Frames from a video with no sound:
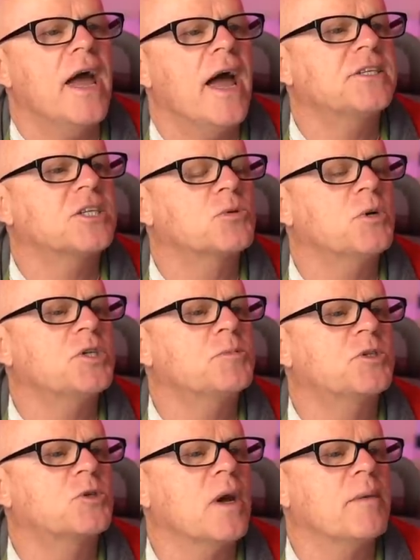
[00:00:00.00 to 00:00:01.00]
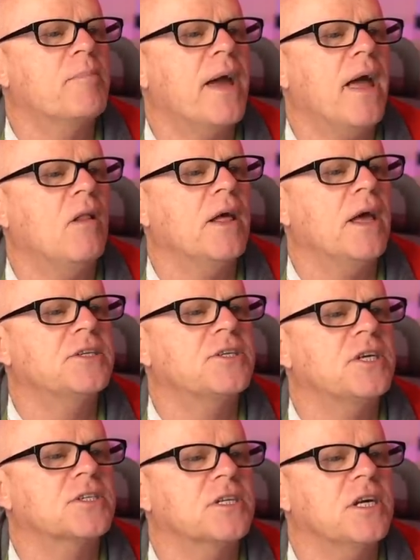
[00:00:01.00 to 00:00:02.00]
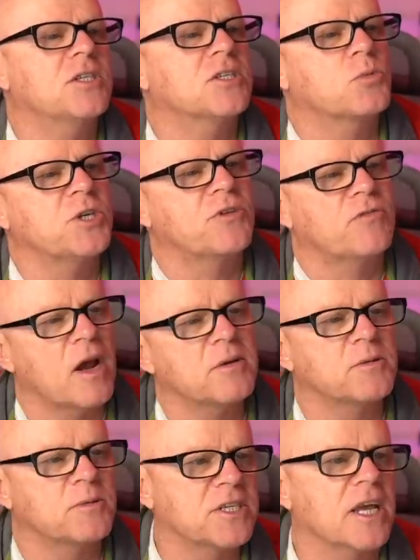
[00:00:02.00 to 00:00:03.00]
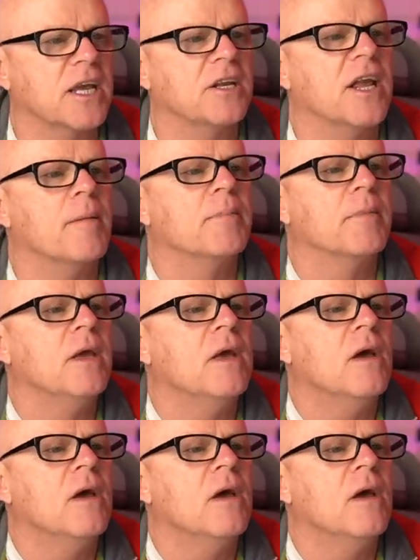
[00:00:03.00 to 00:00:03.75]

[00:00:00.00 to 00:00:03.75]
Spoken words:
had to switch between PAL and NTSC to switch frames per second. Yep.